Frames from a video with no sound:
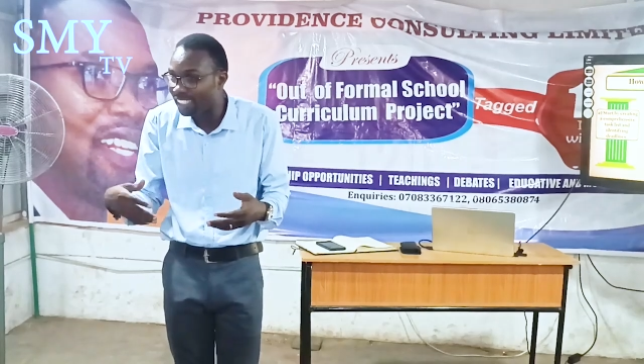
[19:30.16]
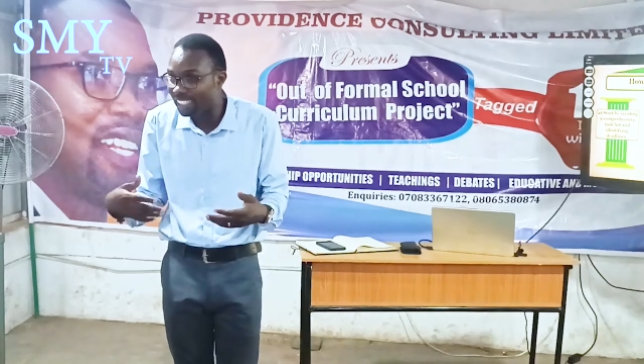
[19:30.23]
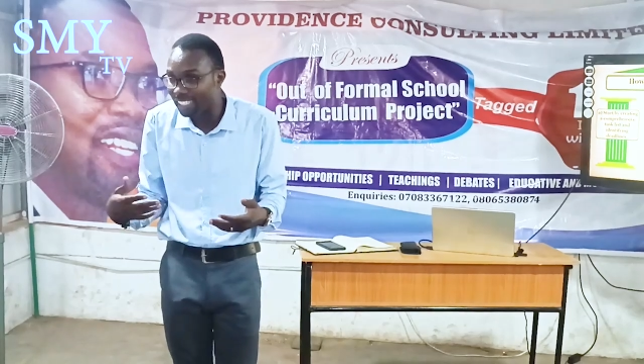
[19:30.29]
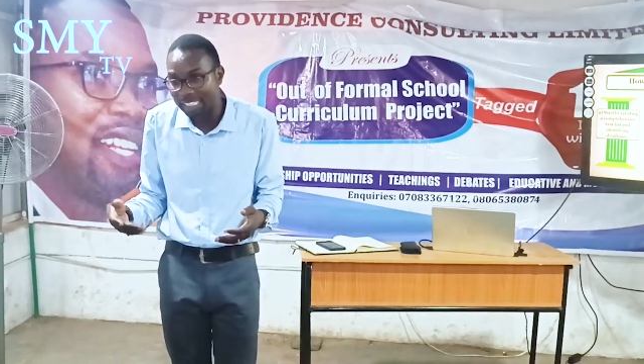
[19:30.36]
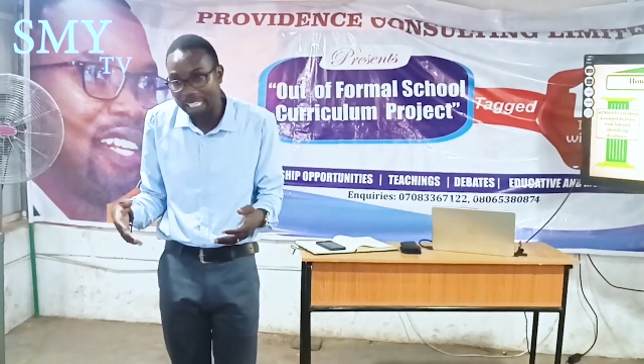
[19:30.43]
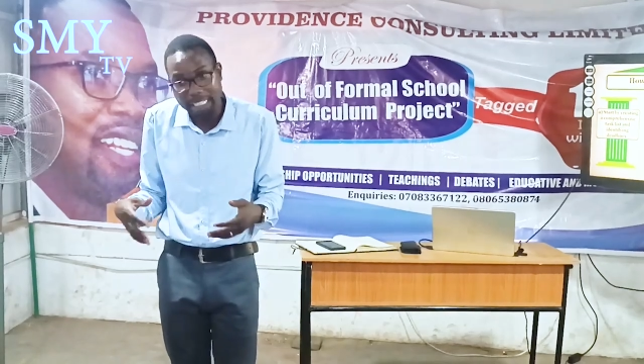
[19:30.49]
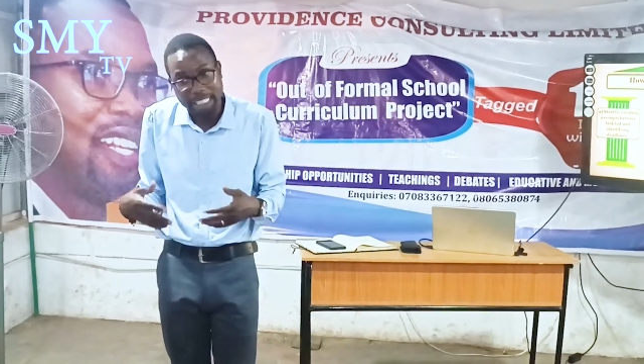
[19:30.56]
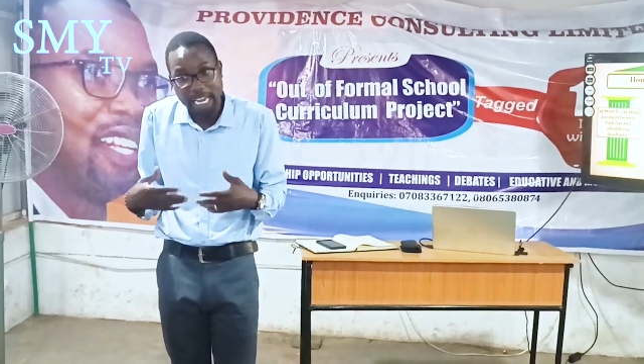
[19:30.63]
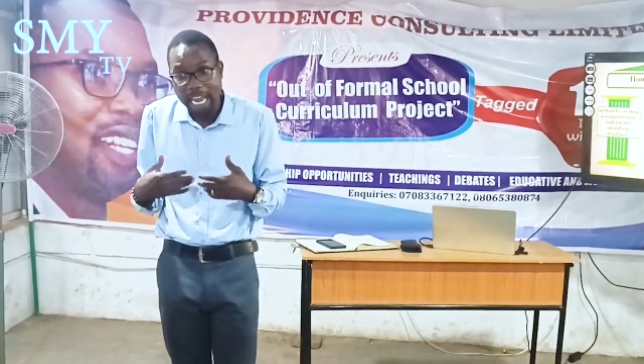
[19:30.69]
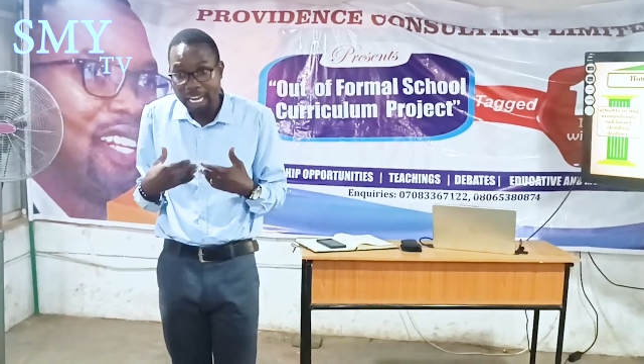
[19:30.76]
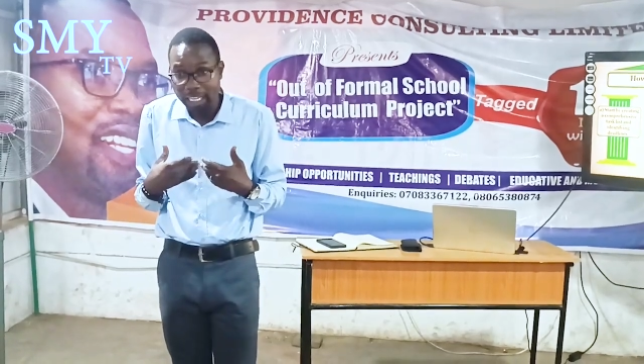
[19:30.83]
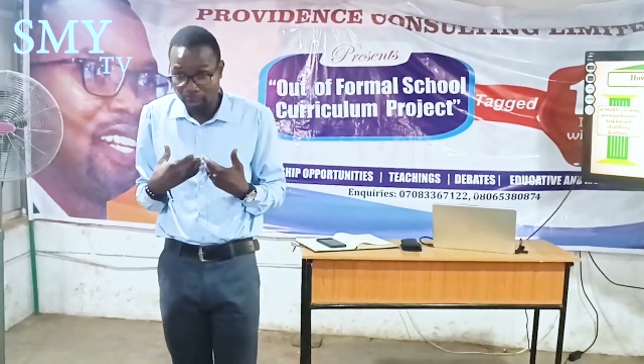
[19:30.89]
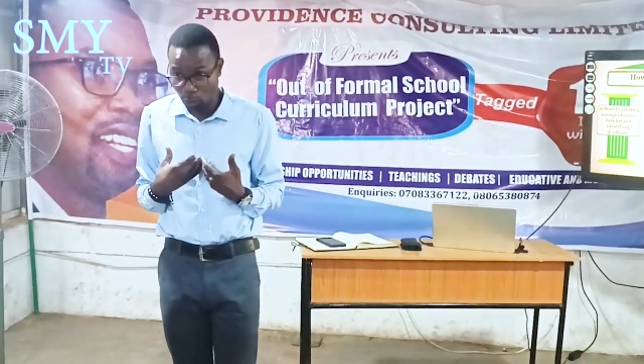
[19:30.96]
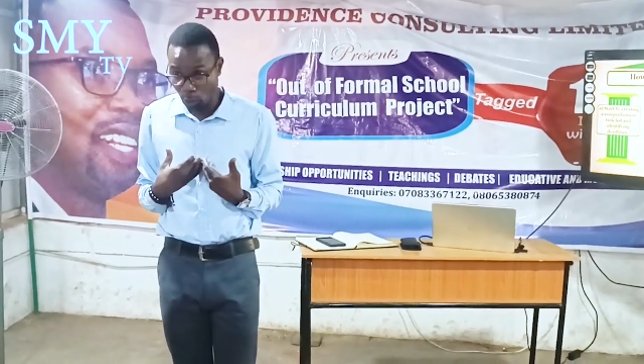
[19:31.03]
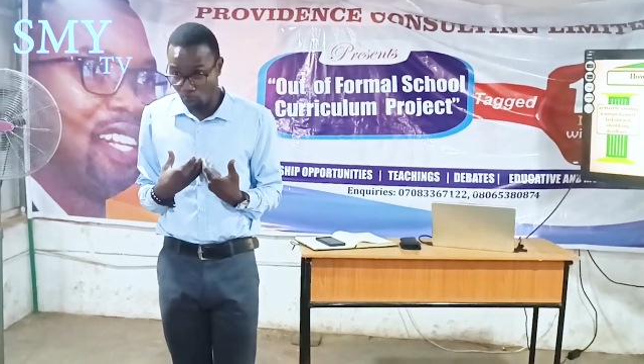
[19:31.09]
in the internet.
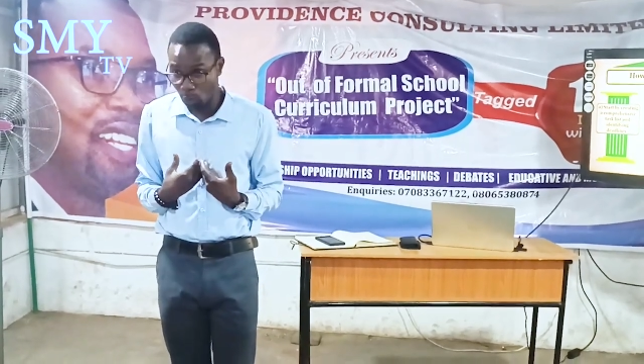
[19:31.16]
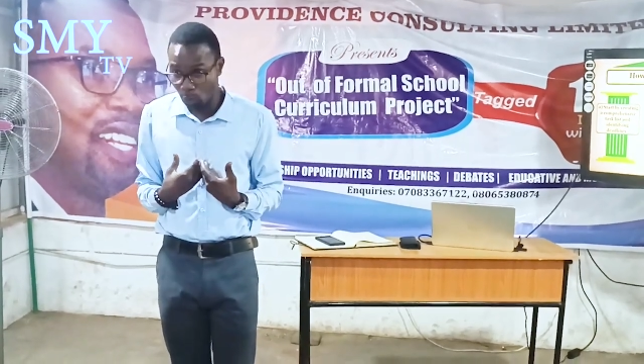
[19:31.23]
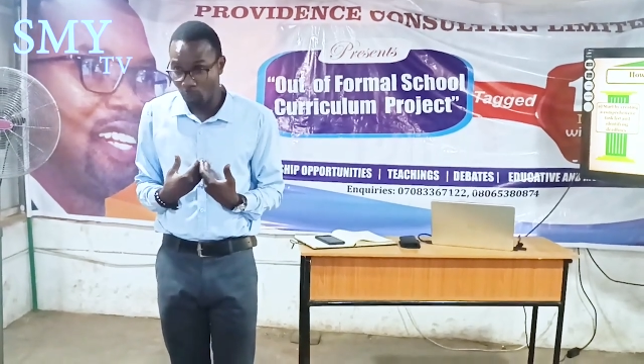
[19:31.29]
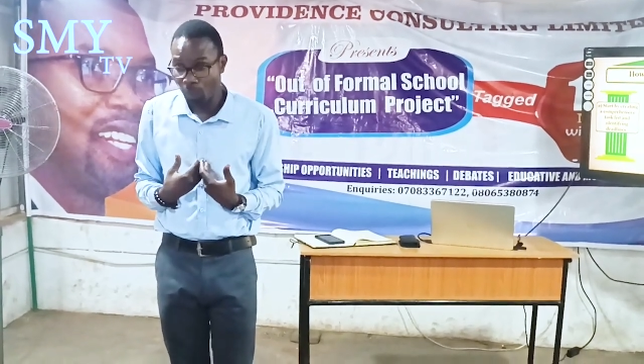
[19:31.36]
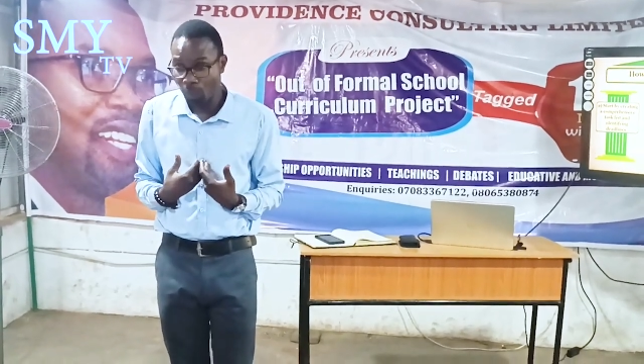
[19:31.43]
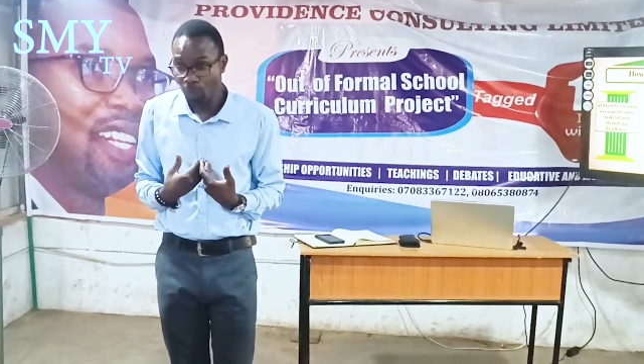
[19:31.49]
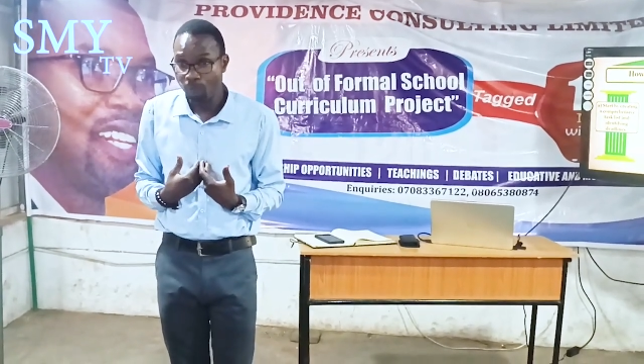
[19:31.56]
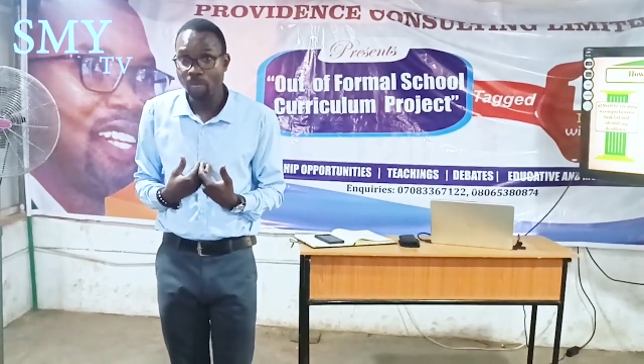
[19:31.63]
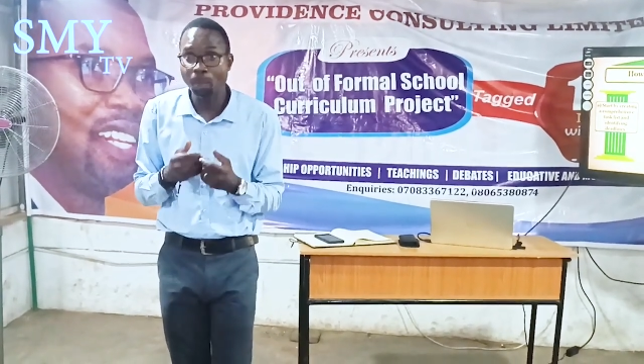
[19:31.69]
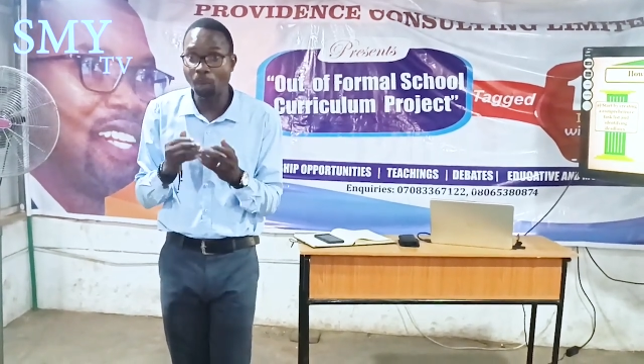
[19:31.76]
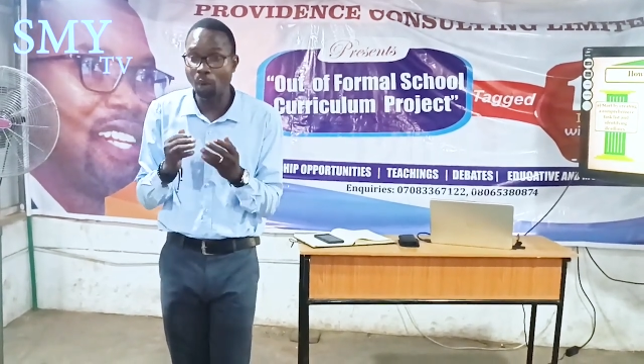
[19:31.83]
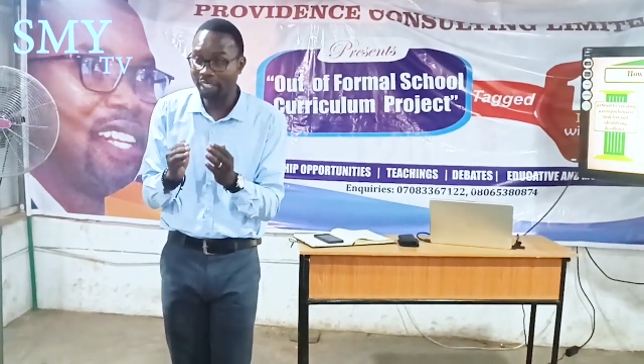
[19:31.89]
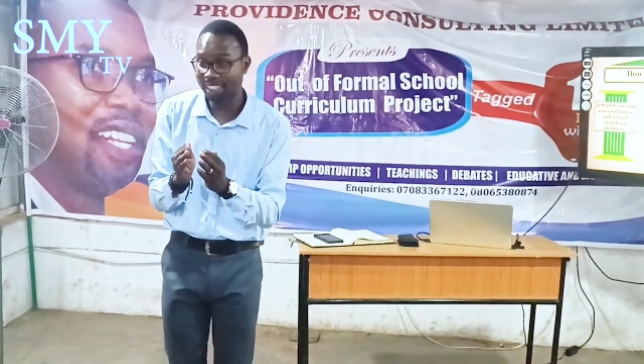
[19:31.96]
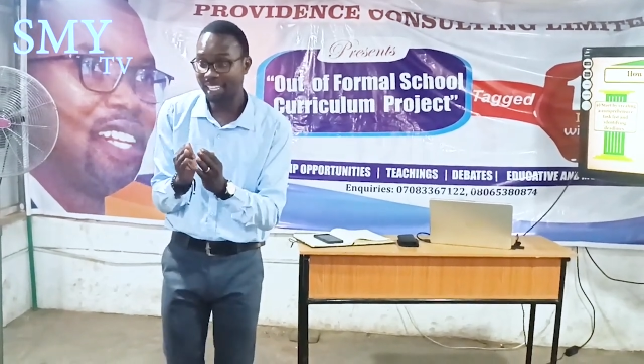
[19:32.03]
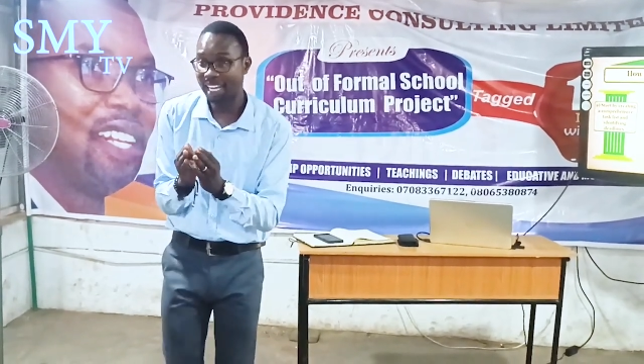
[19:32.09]
I do,
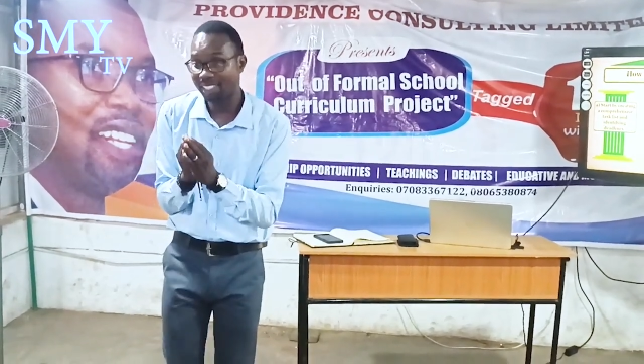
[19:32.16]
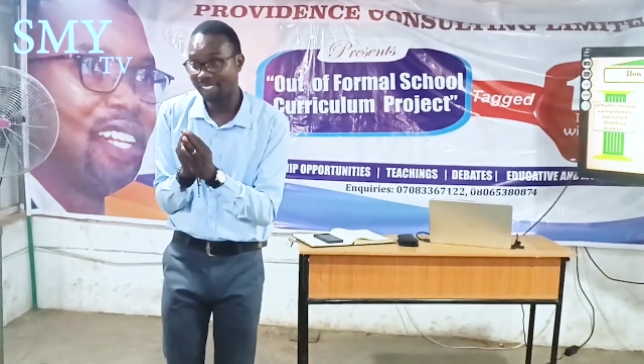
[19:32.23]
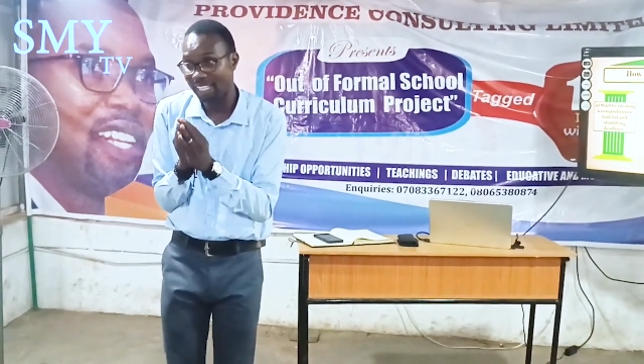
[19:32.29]
but it has